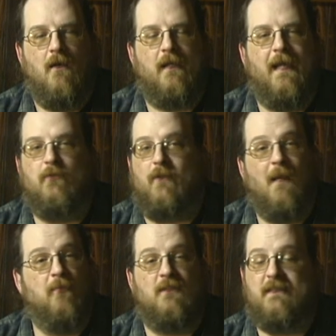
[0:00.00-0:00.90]
Okay, do
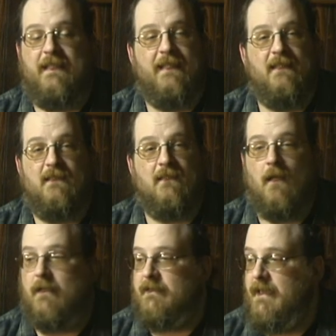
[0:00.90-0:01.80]
not put scenes
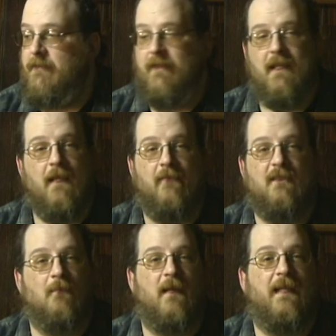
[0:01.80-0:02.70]
on TV of
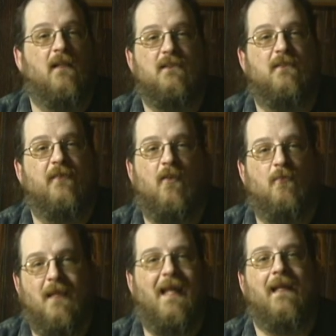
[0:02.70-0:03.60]
somebody else's film
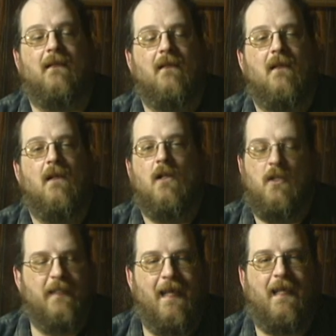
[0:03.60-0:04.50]
playing.
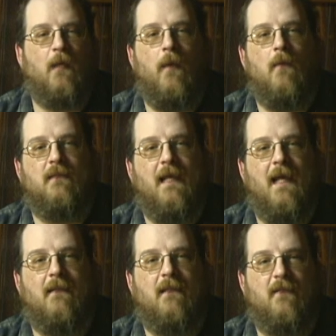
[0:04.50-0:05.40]
You can't get away with
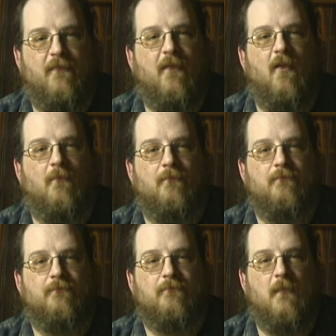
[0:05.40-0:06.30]
that in a film.
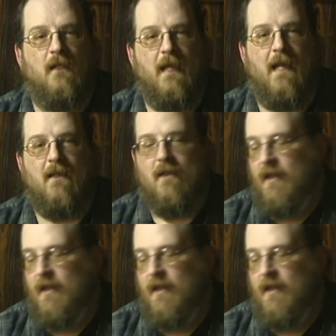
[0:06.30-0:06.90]
Okay?